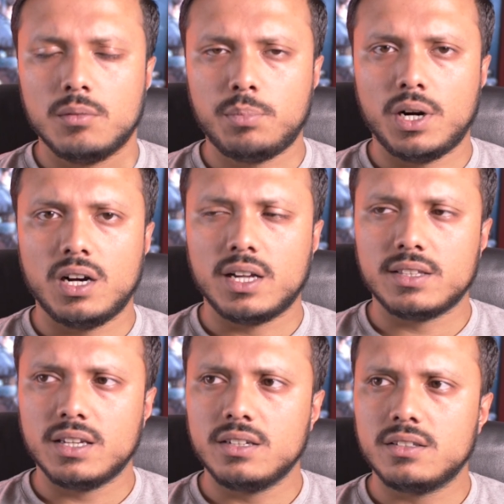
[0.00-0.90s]
but at
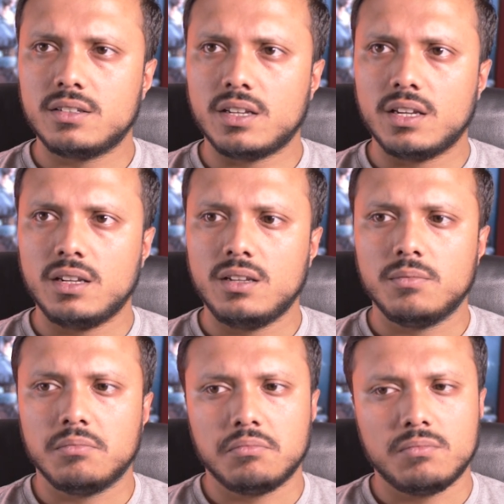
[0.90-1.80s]
the end of the day,
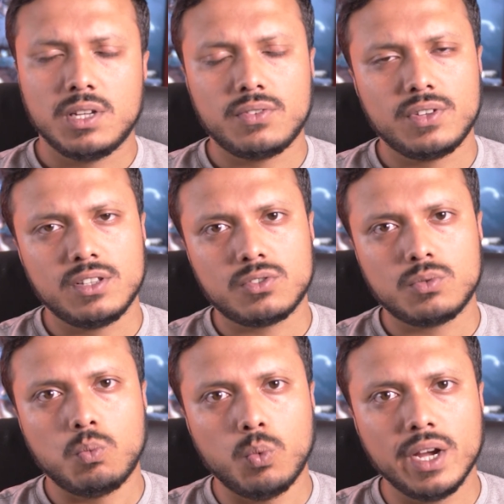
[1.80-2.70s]
if
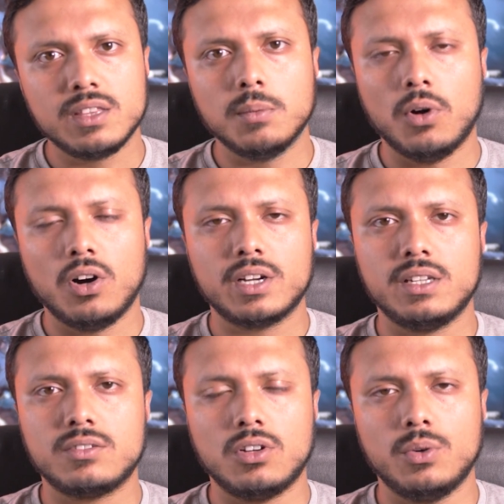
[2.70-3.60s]
it's where the market
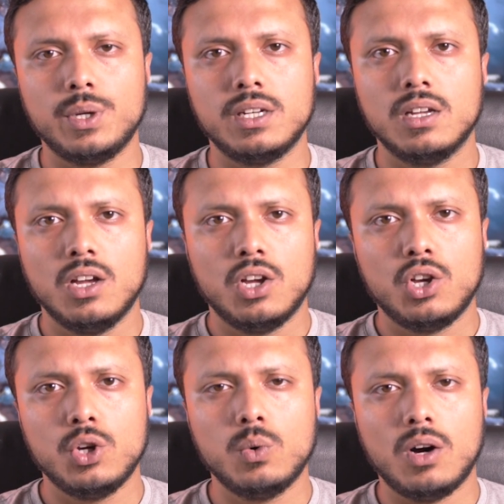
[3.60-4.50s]
is going,
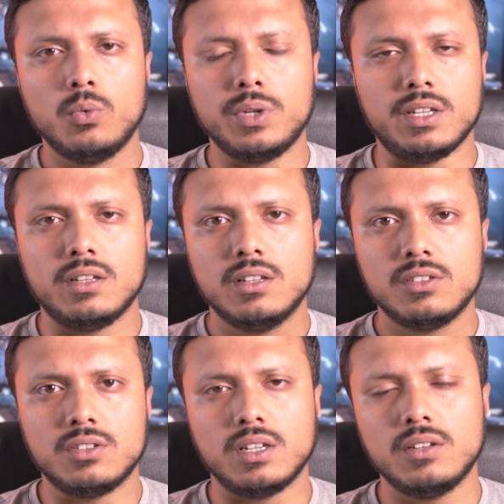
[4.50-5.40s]
who are we
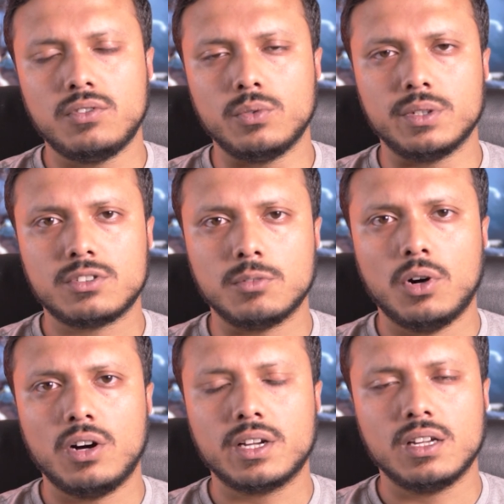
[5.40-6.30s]
to influence the
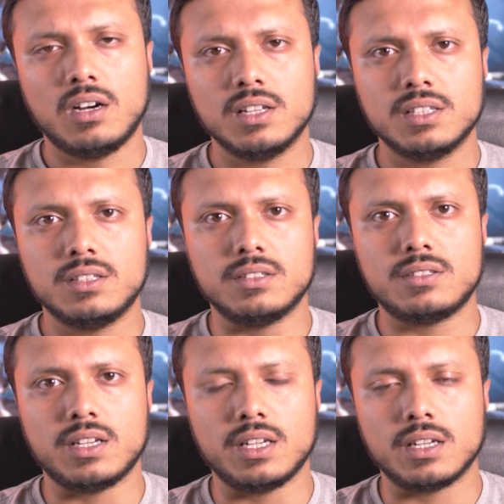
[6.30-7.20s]
market other than
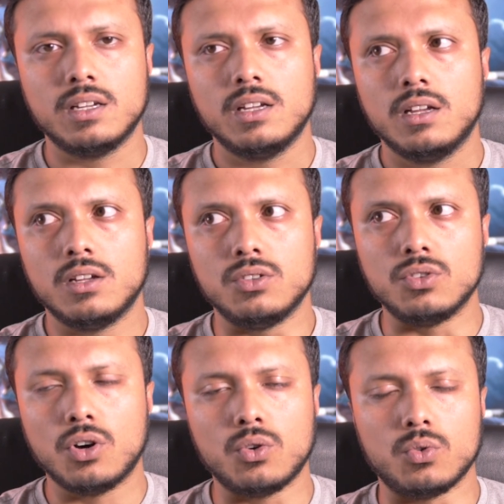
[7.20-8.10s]
saying
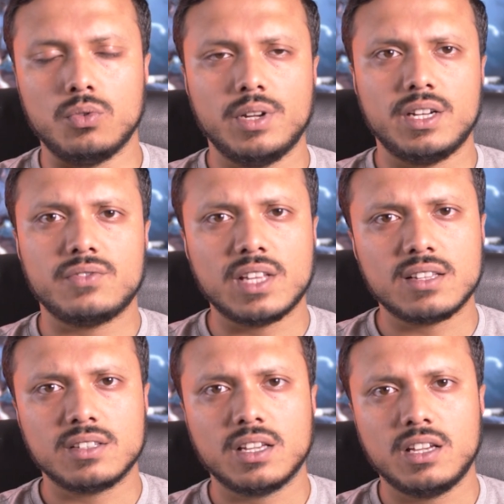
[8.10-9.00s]
no? And if
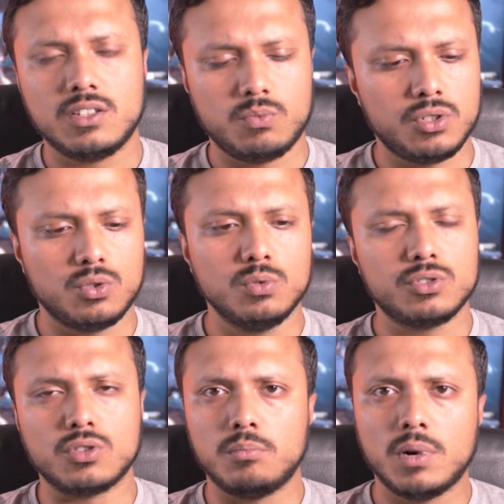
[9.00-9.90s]
that's the case, we should all
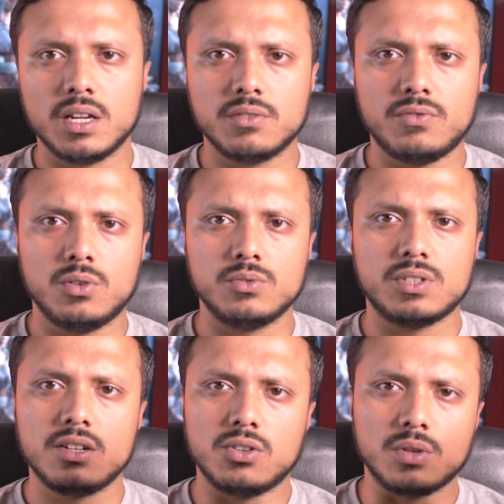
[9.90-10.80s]
stop buying phones
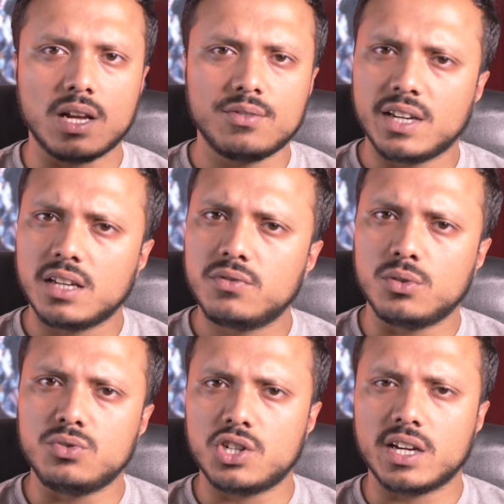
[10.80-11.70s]
that don't have a
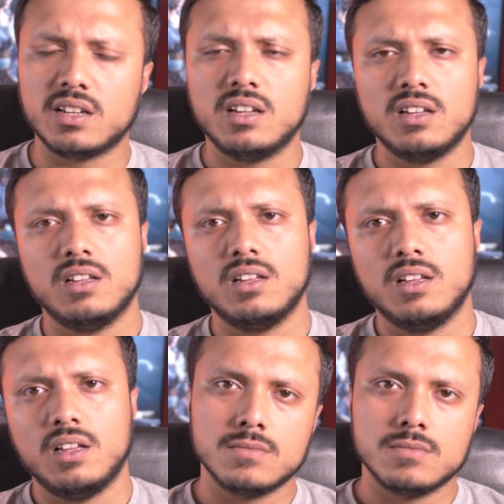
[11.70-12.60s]
headphone jack.
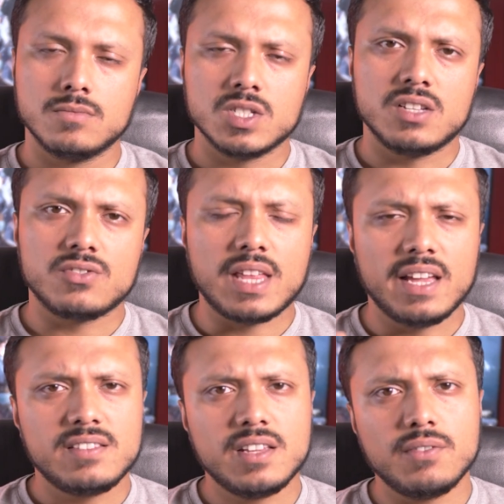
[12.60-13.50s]
So that
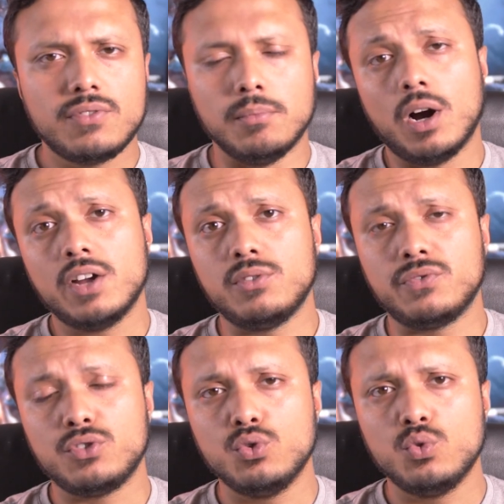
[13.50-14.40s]
is it for my
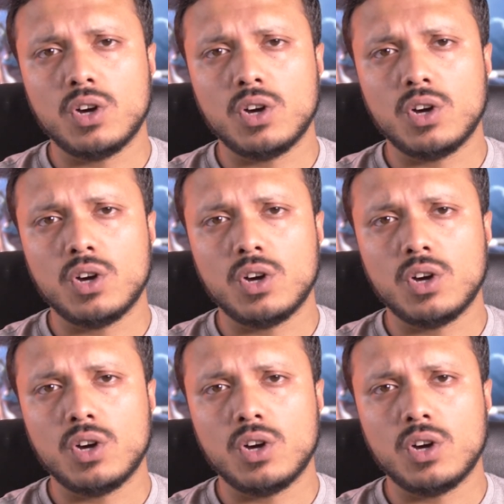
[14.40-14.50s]
review.